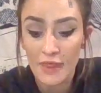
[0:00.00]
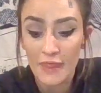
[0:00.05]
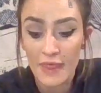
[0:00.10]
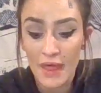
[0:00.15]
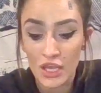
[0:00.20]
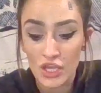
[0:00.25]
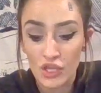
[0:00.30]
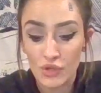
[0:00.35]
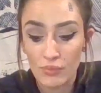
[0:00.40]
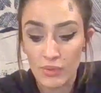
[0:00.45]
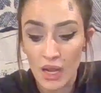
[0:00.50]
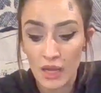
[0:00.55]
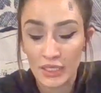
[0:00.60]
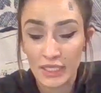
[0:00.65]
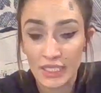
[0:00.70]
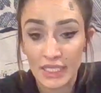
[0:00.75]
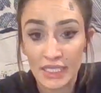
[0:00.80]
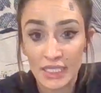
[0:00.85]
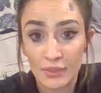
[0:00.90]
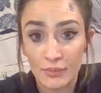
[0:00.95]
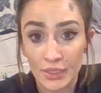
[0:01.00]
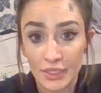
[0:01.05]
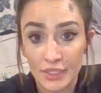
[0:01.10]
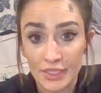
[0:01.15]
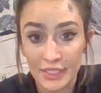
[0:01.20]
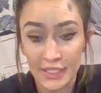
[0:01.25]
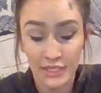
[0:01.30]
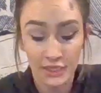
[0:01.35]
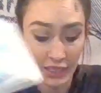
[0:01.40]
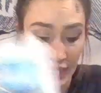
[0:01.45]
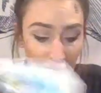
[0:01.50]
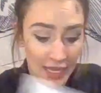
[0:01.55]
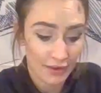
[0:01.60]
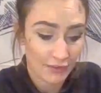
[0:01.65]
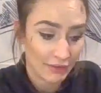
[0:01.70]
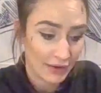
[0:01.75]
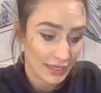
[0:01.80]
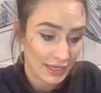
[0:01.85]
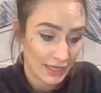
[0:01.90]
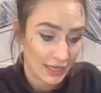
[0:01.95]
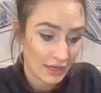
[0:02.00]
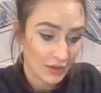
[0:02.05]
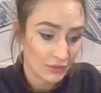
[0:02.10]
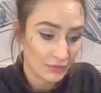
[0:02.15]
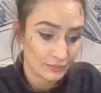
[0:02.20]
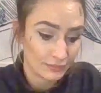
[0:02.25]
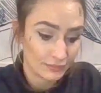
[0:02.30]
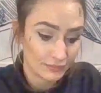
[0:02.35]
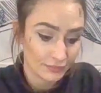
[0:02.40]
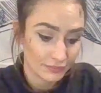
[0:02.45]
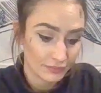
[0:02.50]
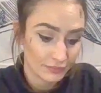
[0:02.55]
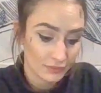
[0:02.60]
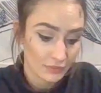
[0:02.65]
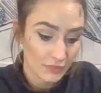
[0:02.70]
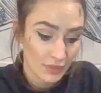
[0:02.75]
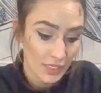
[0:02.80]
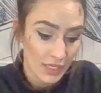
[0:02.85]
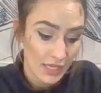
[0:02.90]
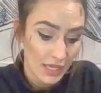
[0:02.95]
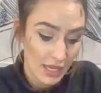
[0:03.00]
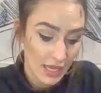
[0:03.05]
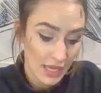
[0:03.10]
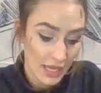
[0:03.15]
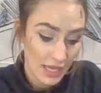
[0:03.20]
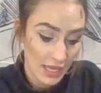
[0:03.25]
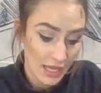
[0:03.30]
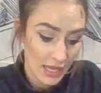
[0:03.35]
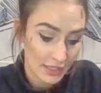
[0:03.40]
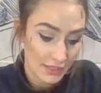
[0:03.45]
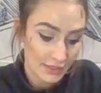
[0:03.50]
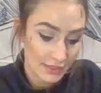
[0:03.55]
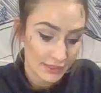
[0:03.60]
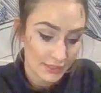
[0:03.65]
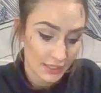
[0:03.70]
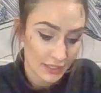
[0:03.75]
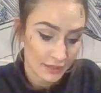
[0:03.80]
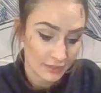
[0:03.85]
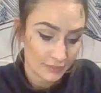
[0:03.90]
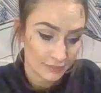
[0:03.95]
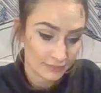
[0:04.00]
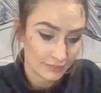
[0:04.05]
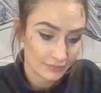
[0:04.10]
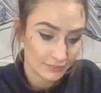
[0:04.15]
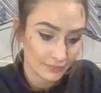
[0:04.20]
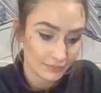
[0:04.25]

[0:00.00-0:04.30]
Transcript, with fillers: that you probably need to bring to the light right now. And, um,